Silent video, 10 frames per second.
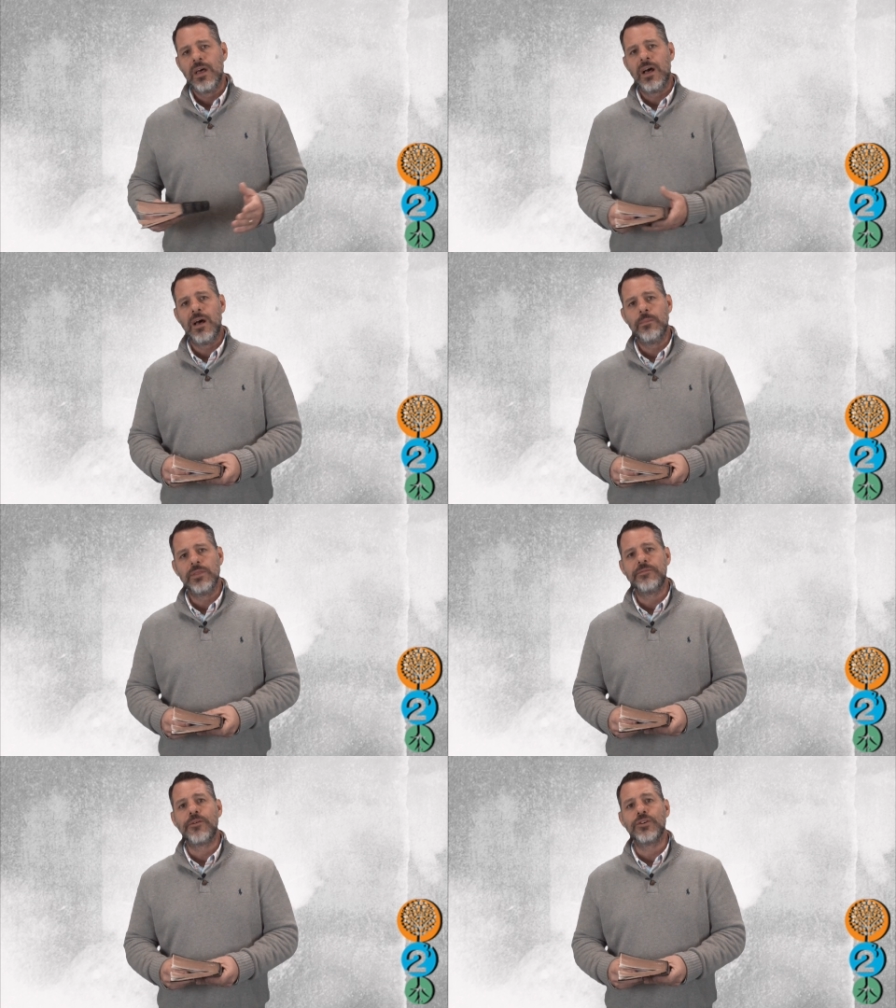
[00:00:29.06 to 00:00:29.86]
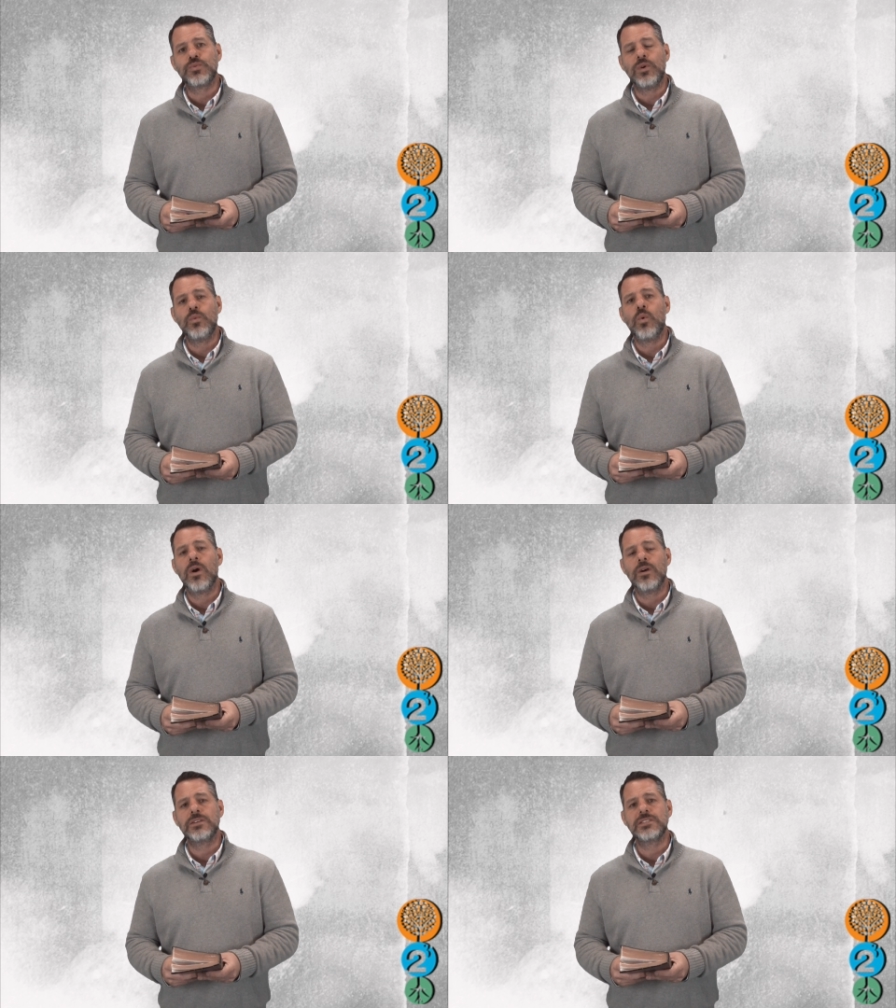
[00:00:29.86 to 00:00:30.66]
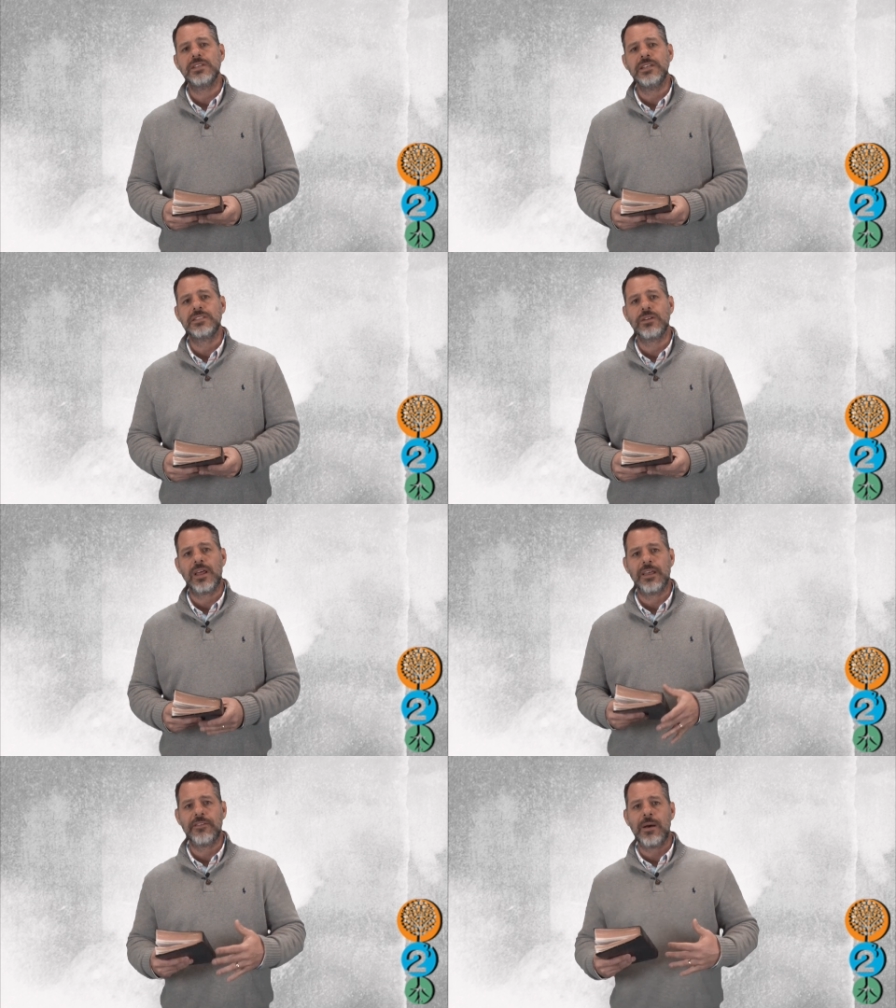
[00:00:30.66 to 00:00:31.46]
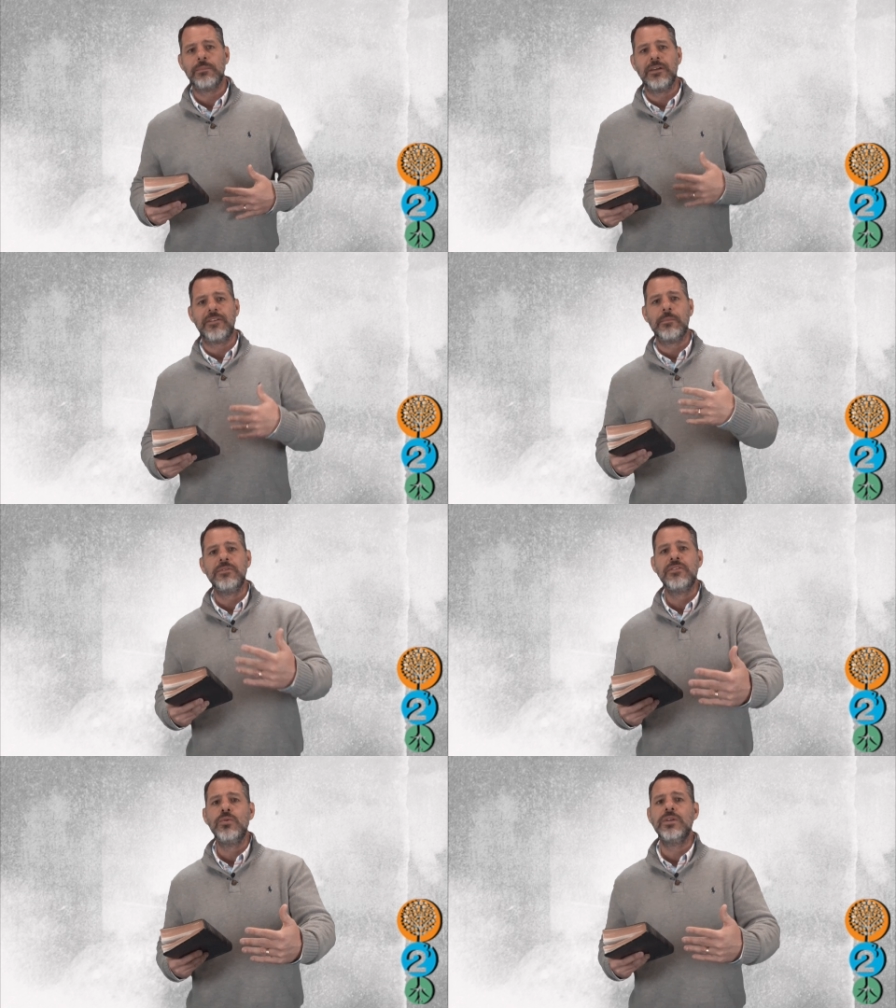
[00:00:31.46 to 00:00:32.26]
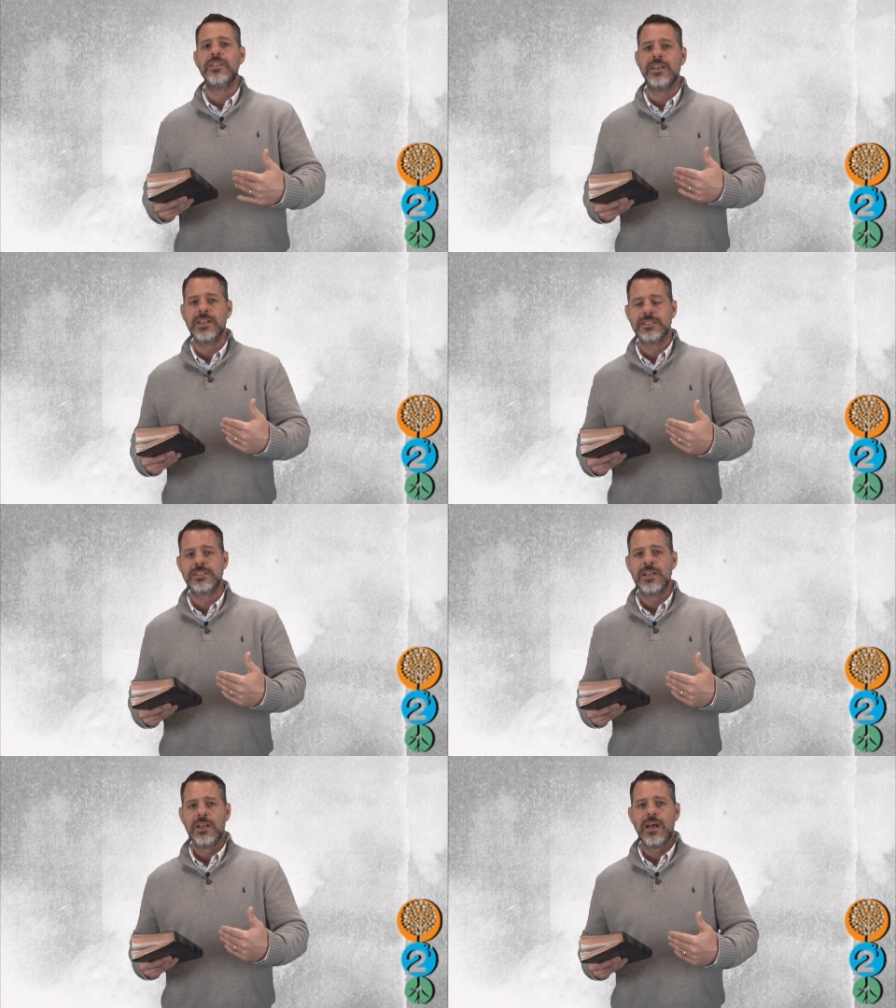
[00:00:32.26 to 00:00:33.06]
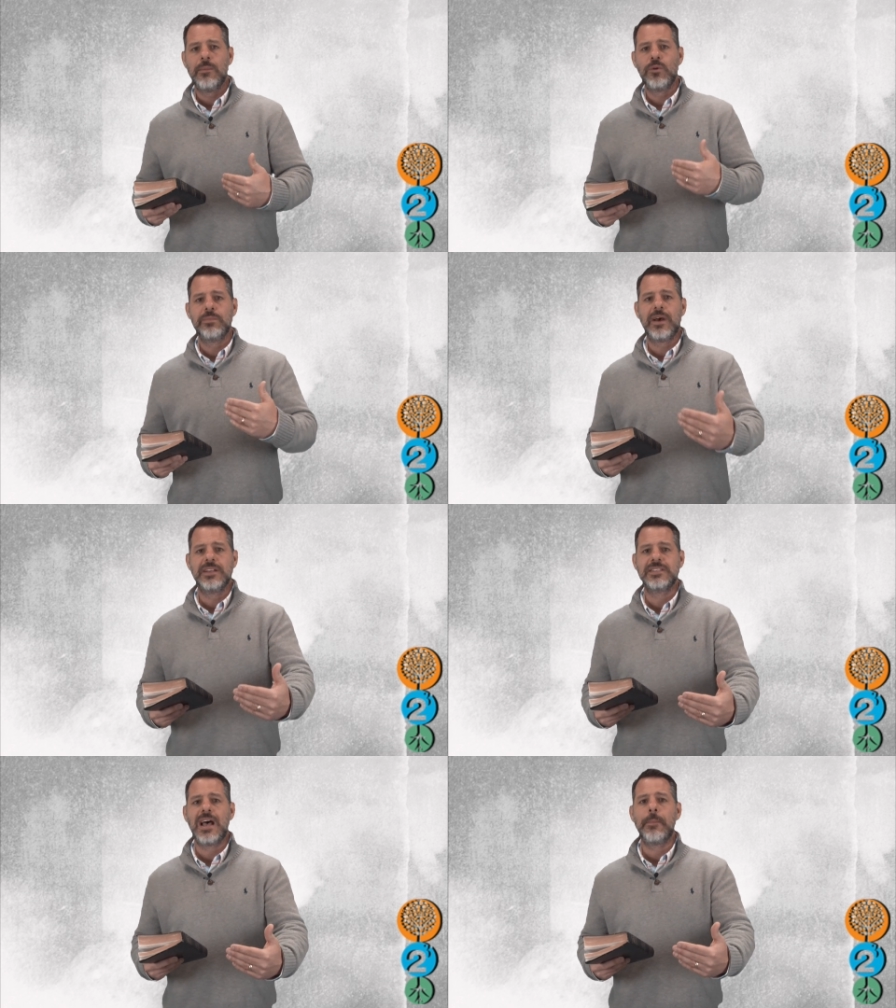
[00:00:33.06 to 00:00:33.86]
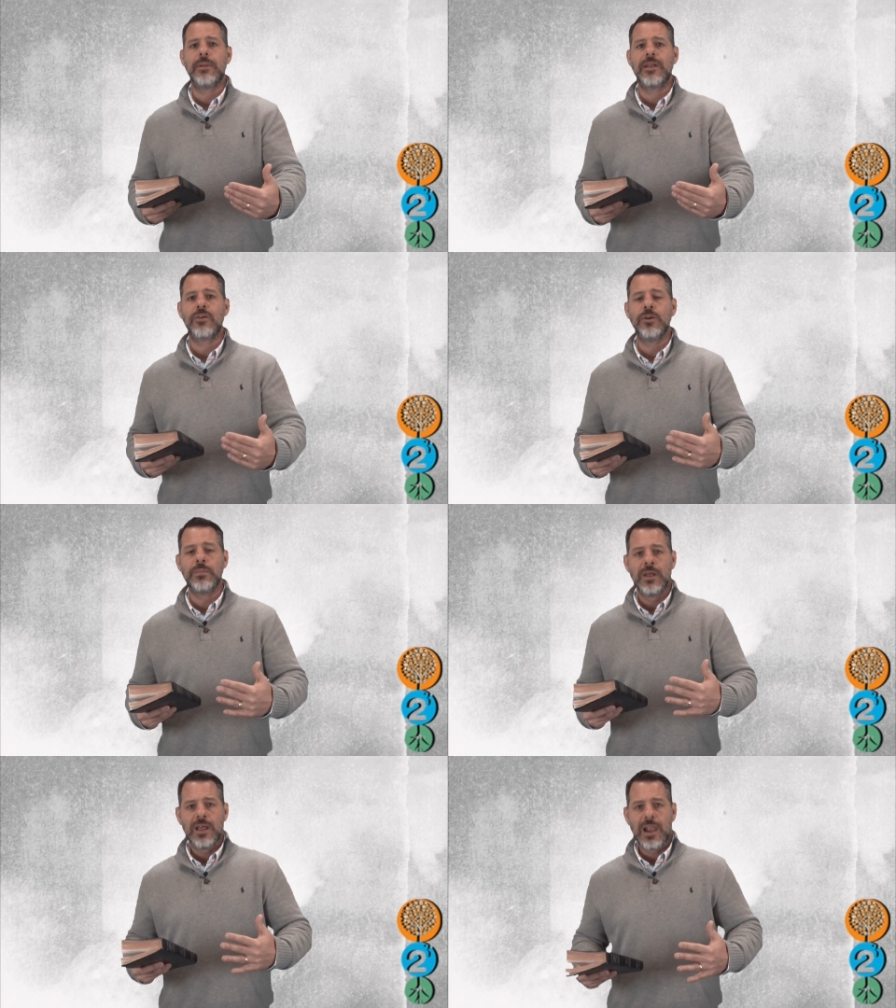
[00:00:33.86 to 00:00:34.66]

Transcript: the first one works. And so, like, if I'm doing this with my discipling group,